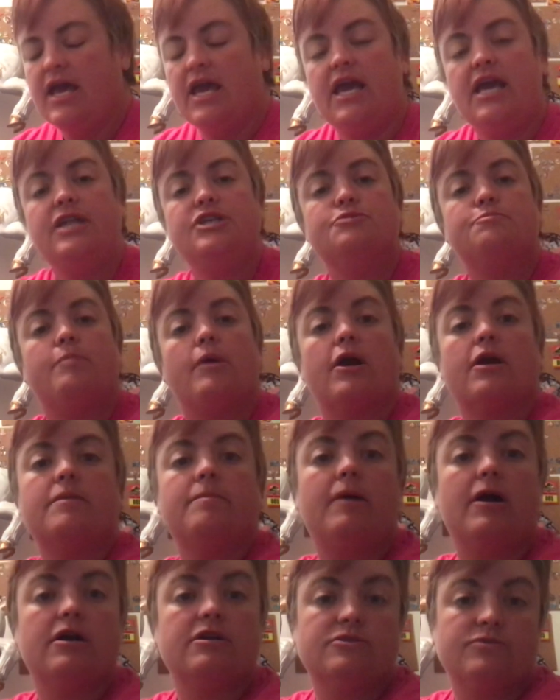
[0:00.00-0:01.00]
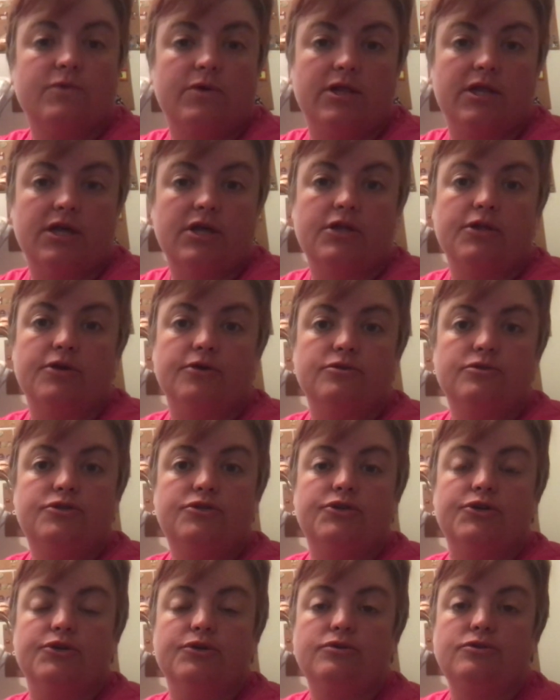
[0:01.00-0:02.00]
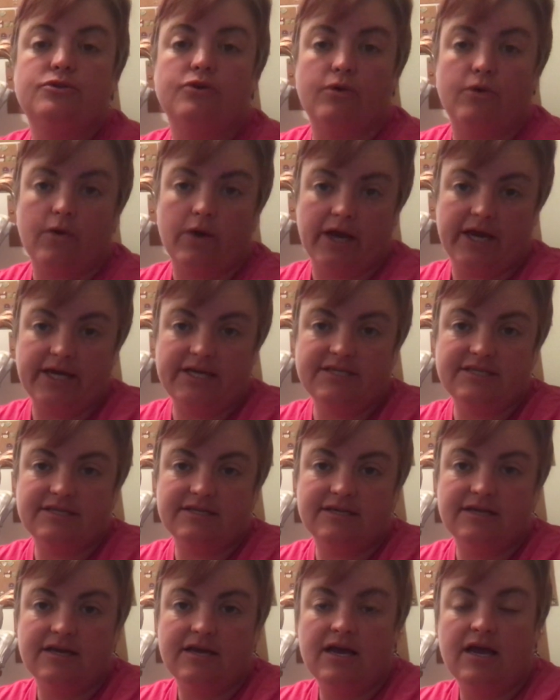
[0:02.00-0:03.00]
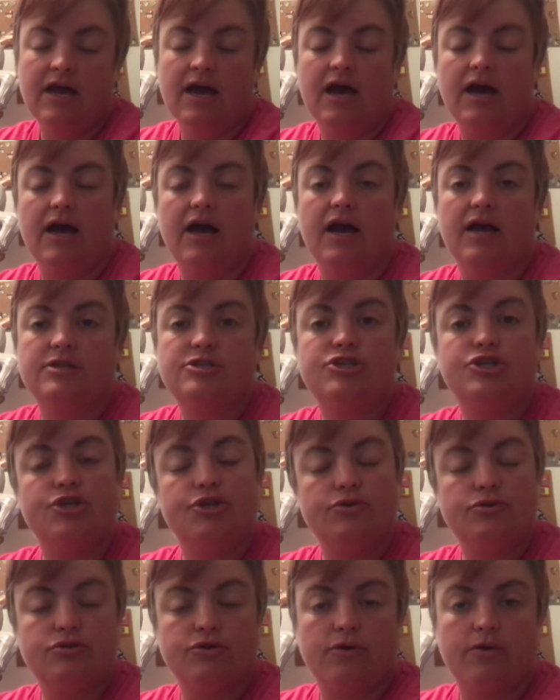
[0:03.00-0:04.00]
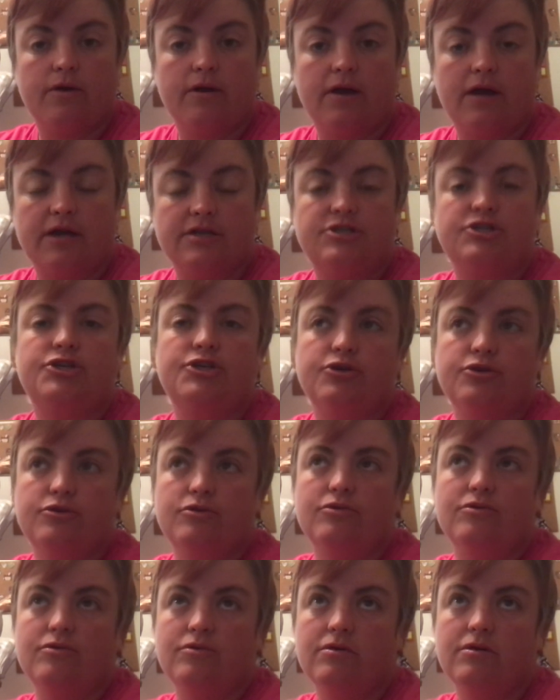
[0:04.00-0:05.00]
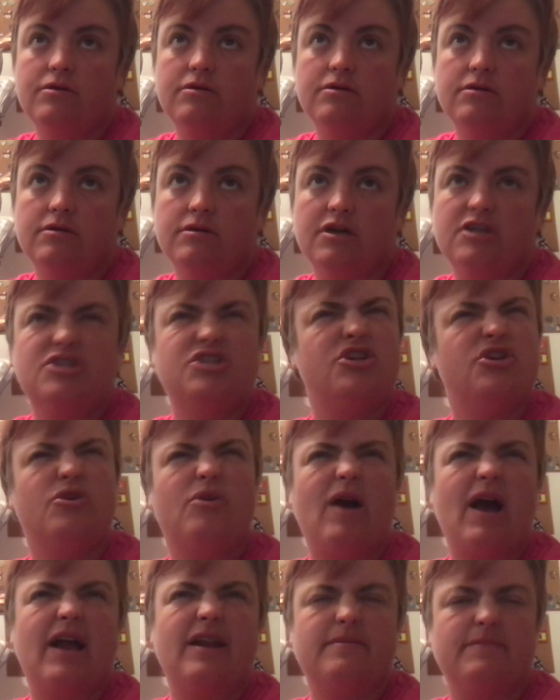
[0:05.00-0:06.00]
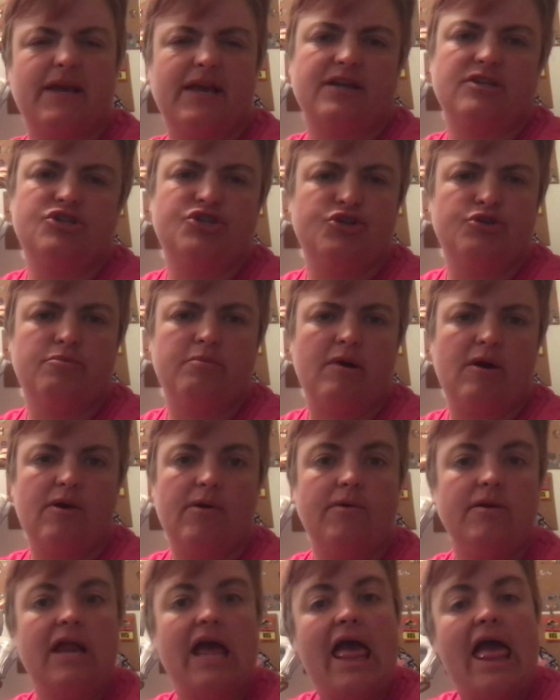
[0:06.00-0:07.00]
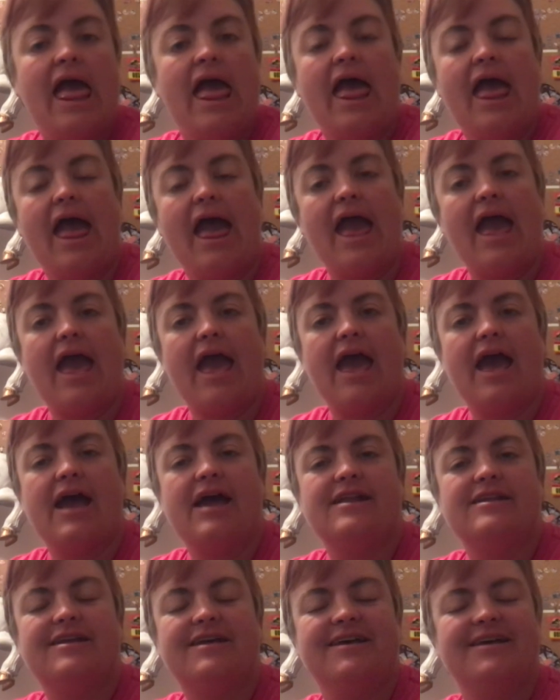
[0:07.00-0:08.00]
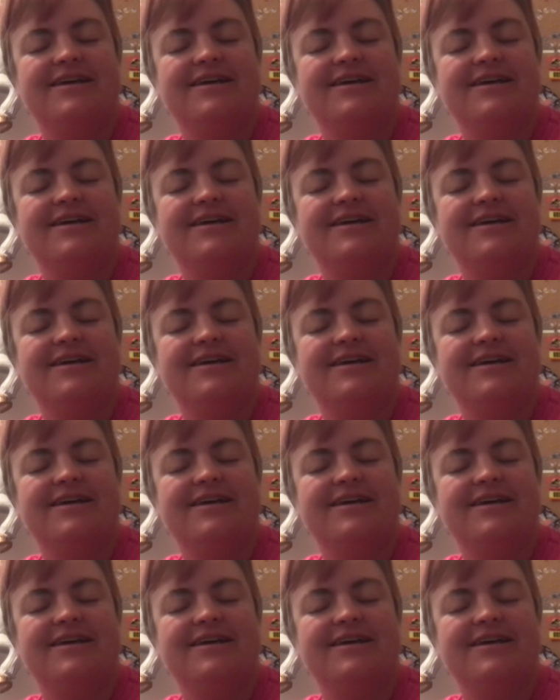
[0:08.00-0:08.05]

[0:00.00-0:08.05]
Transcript: Each bark box will include two toys, a chew toy, a chew, a chew item like a chew bone, and